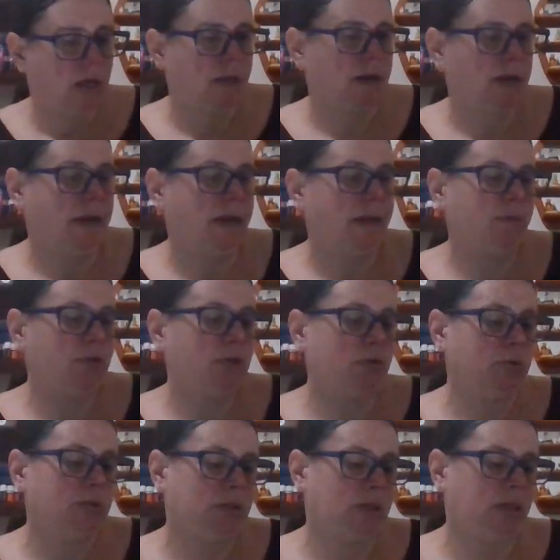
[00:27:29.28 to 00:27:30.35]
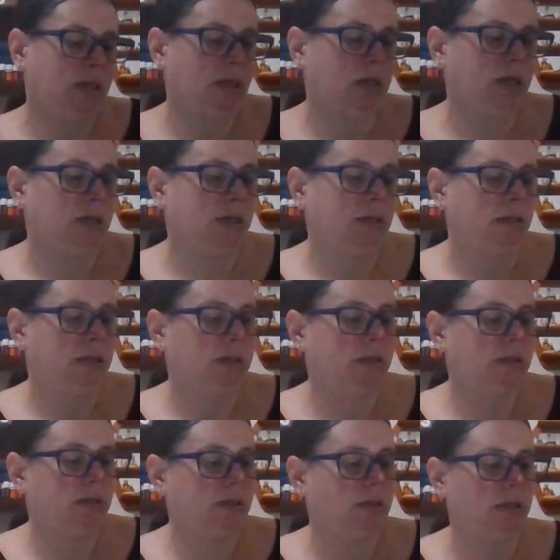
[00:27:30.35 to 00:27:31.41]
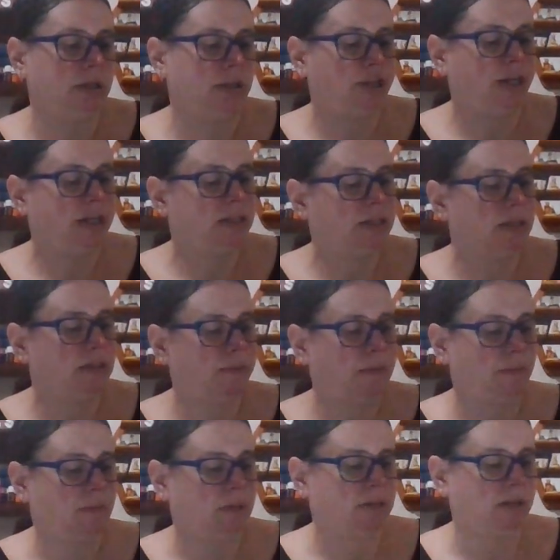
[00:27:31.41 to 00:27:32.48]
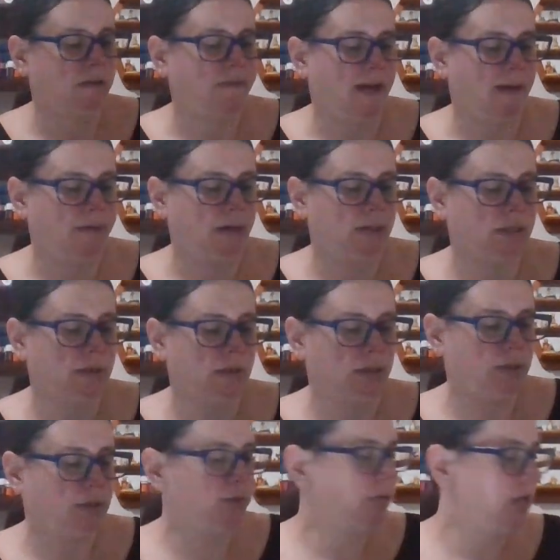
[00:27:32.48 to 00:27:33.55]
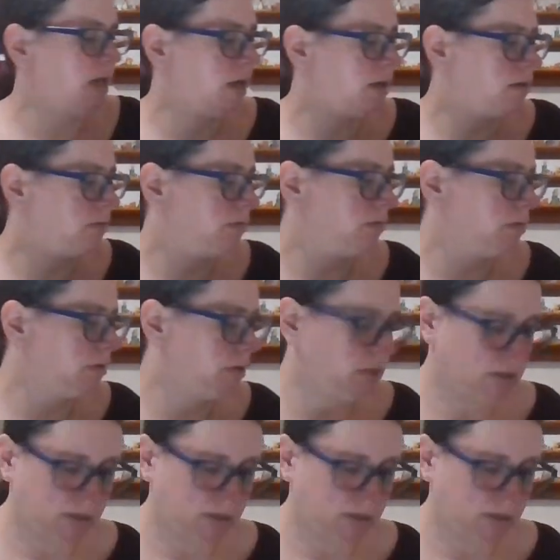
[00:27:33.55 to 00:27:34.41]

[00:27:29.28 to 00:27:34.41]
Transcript: that I am using is Enchanted by Mystic Fabrics 32 count.